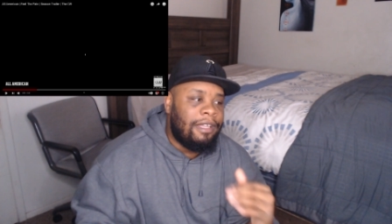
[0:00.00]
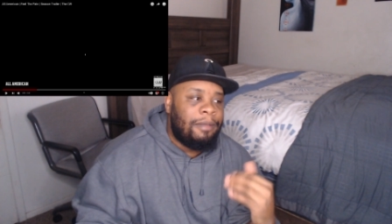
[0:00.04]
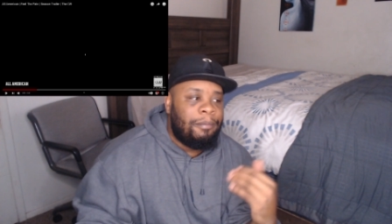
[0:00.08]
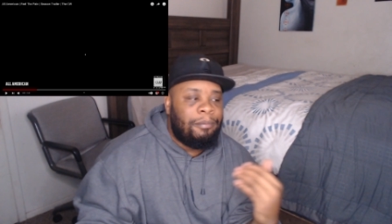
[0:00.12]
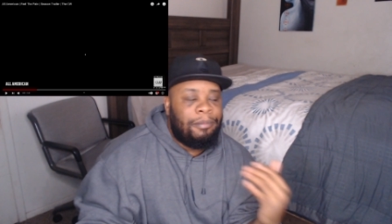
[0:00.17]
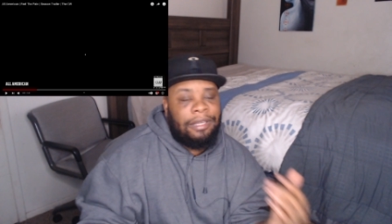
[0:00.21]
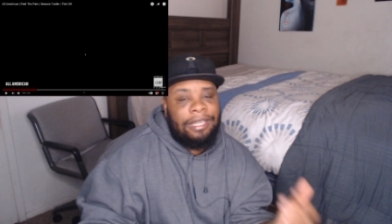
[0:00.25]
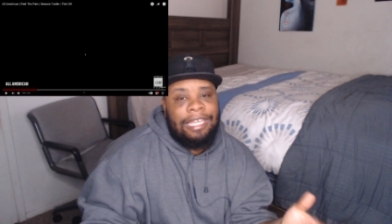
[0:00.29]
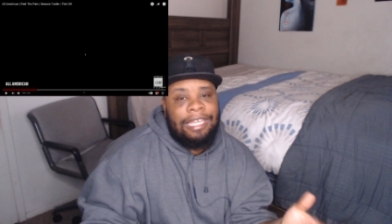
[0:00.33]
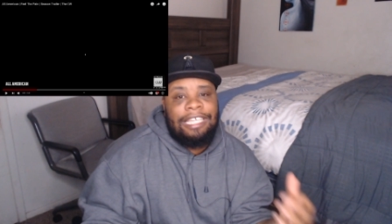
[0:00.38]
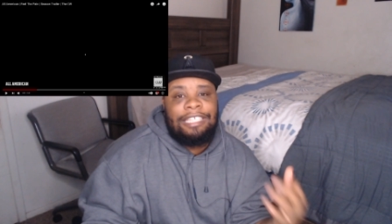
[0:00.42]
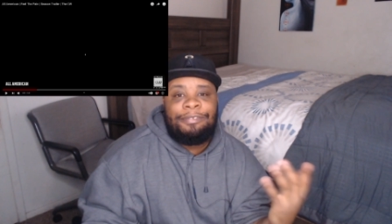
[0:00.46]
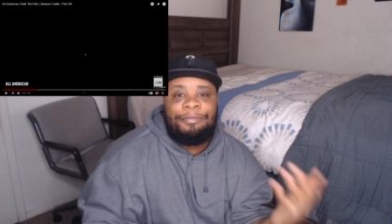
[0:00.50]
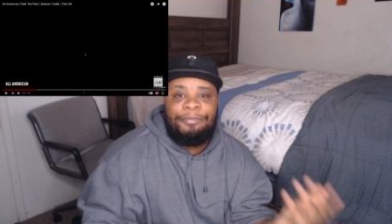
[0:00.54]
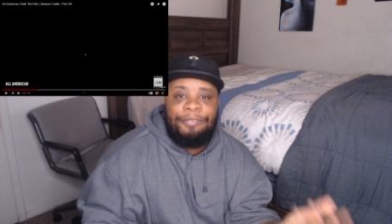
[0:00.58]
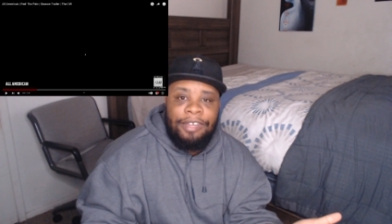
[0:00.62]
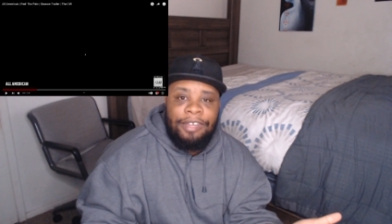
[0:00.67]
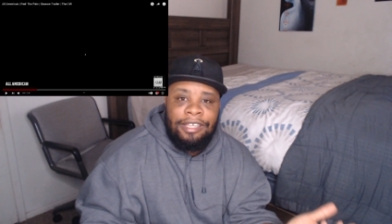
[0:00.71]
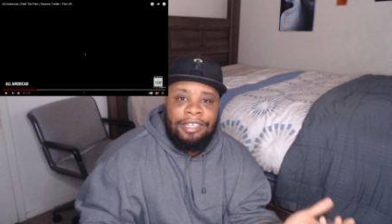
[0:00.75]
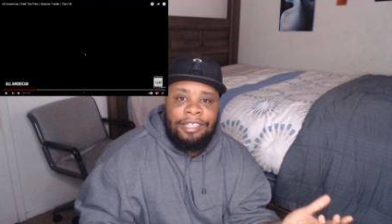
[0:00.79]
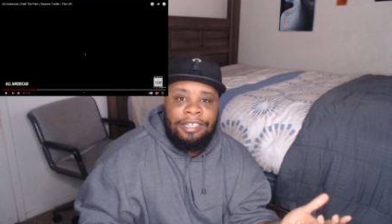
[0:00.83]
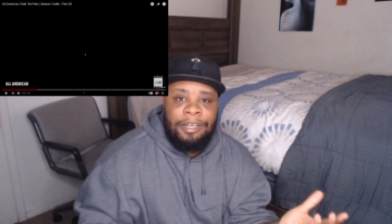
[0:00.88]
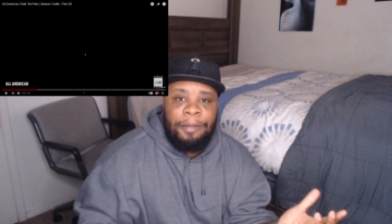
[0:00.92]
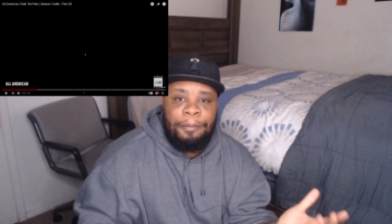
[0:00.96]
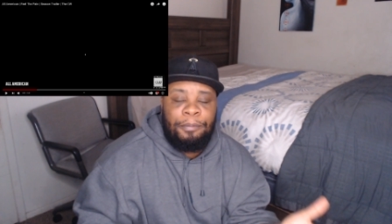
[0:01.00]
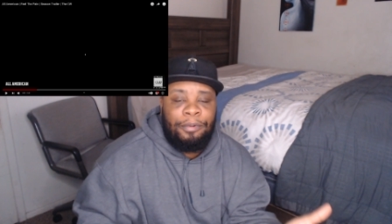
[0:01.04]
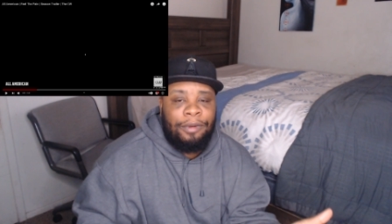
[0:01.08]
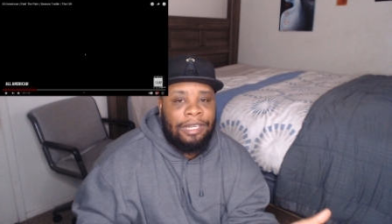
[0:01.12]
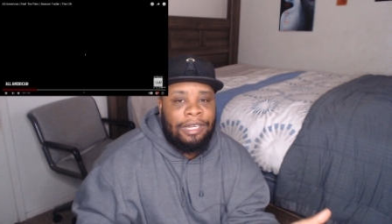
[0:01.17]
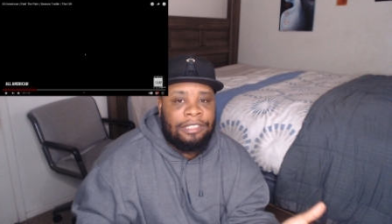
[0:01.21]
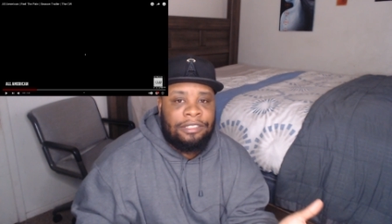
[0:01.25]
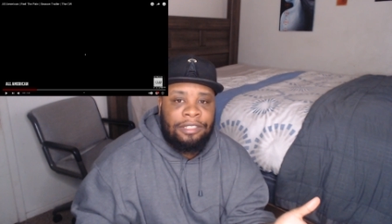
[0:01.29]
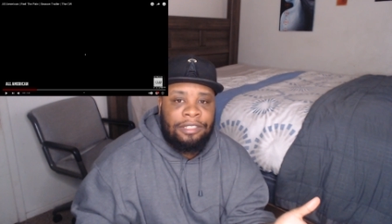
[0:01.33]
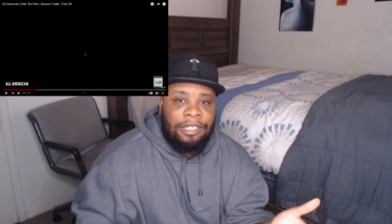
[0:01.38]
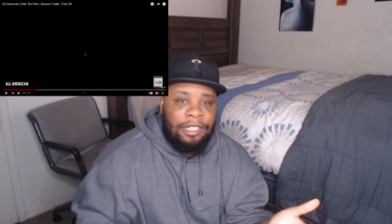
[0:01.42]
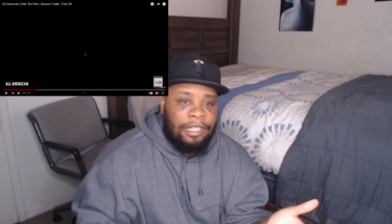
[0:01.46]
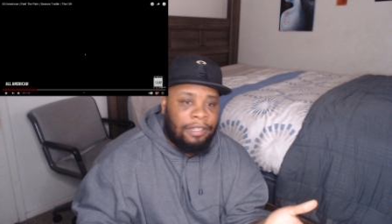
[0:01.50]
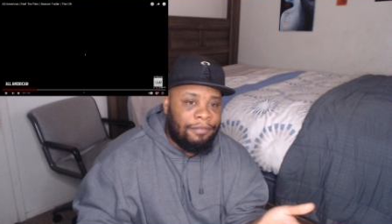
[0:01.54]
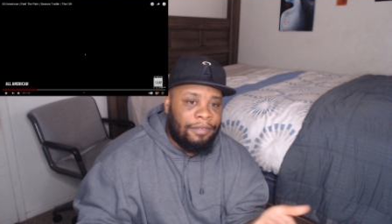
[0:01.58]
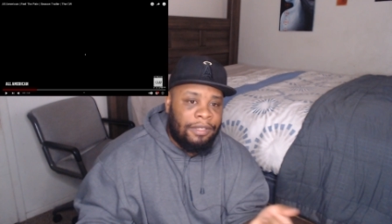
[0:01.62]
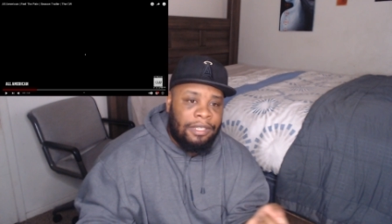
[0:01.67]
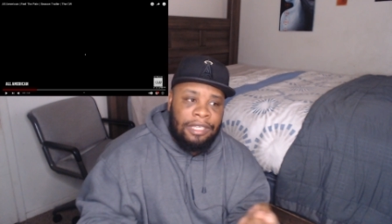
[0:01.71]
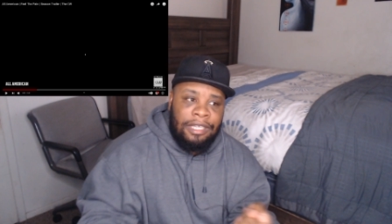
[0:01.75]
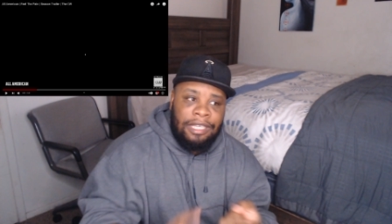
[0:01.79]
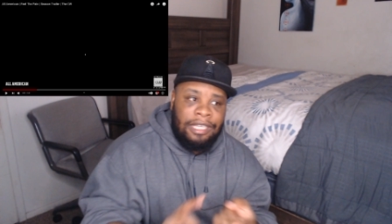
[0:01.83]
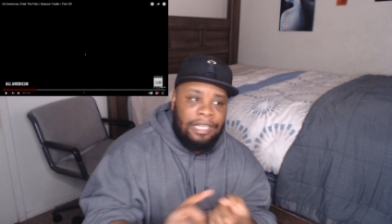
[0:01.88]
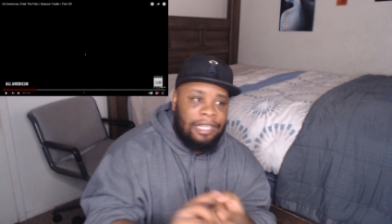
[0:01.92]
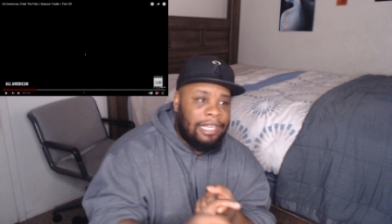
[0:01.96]
but he's feeling the pressure of
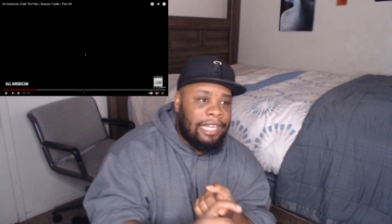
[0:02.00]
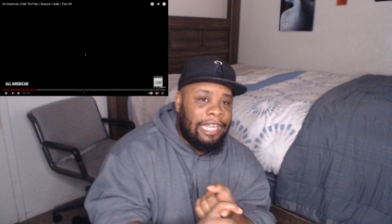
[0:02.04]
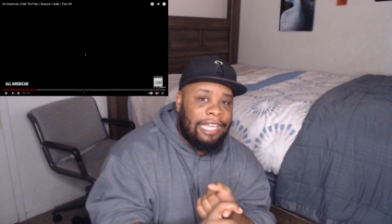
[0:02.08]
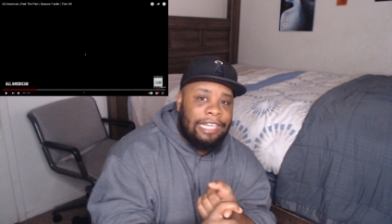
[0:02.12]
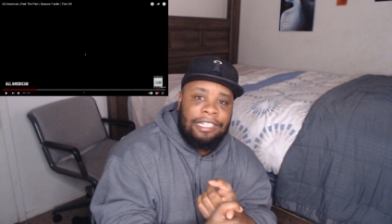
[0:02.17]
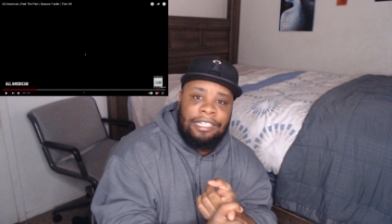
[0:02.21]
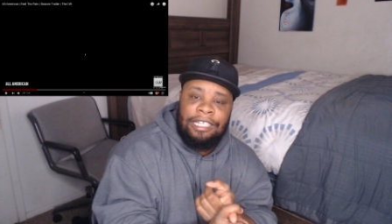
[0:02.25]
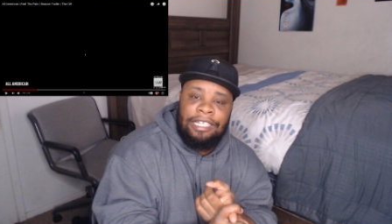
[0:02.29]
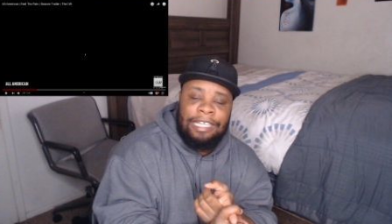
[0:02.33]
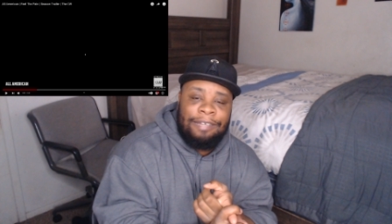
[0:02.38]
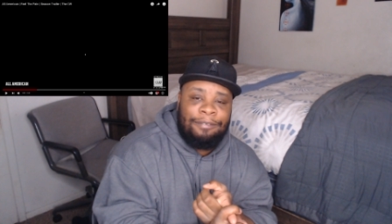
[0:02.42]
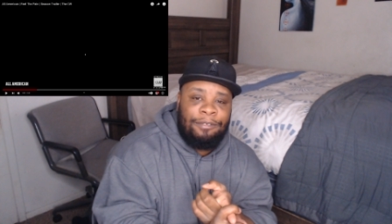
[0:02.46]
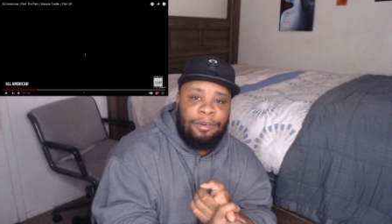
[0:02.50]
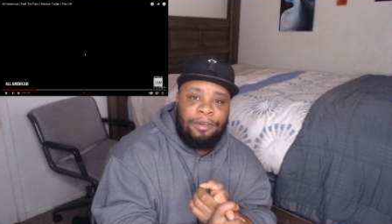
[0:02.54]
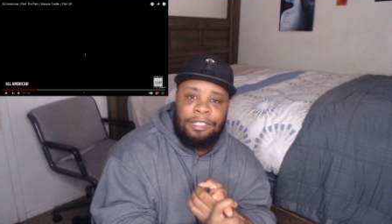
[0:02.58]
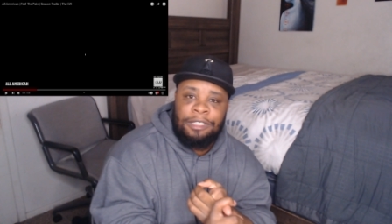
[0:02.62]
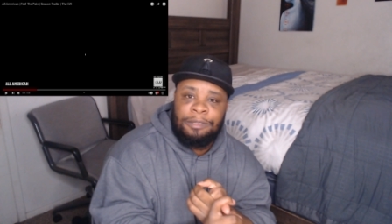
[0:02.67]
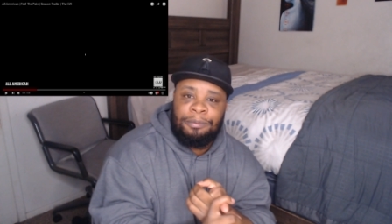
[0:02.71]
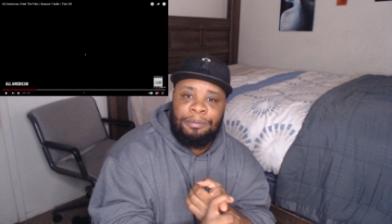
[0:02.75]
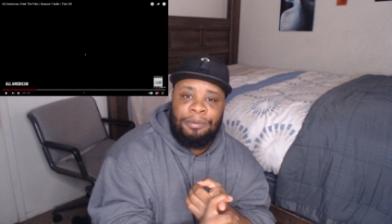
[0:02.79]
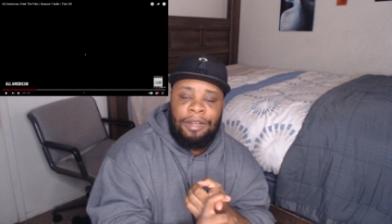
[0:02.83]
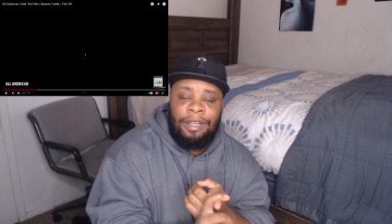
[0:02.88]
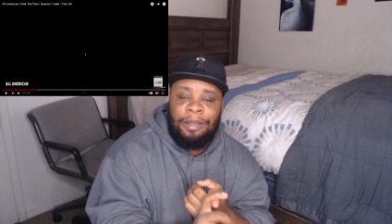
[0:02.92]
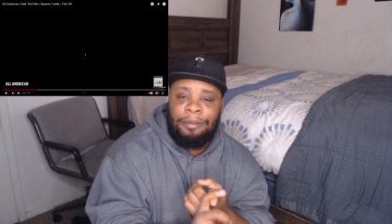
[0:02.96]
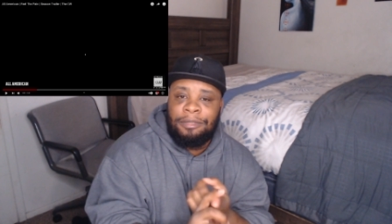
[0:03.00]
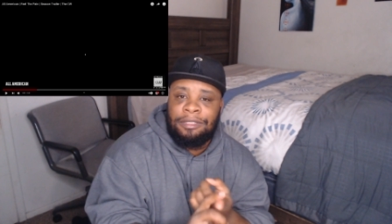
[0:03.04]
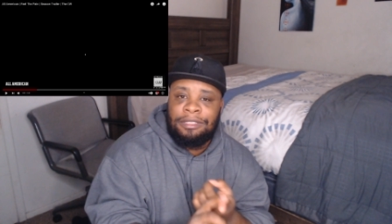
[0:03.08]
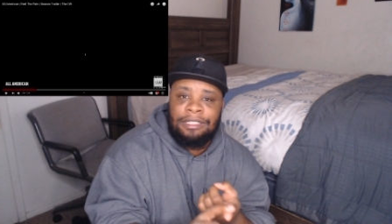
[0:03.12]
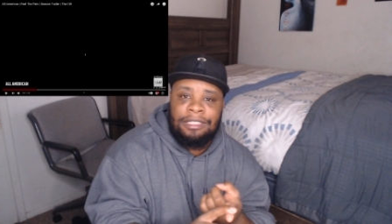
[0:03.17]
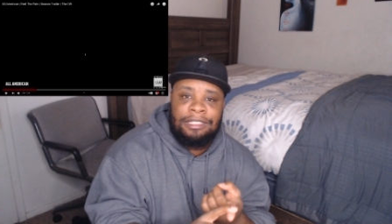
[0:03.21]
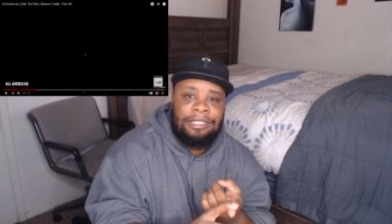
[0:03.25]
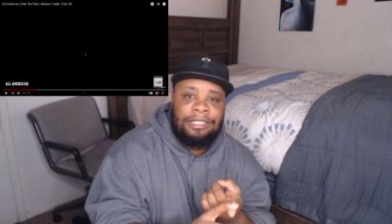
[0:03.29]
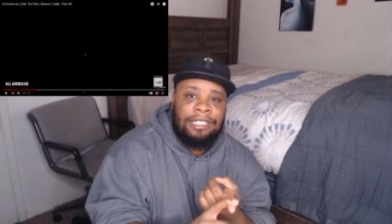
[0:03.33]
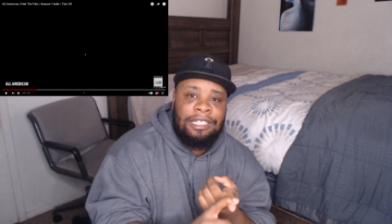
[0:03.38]
he ain't delivering on his promises.